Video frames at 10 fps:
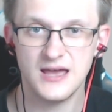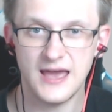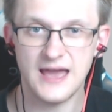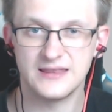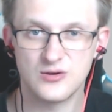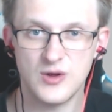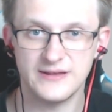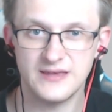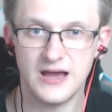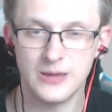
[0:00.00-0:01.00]
at the right
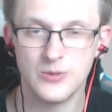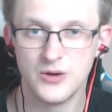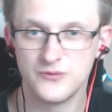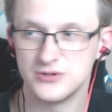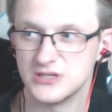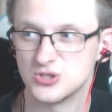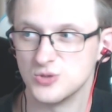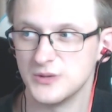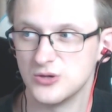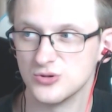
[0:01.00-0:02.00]
time for this to
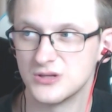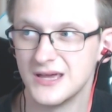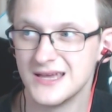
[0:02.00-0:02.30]
be good.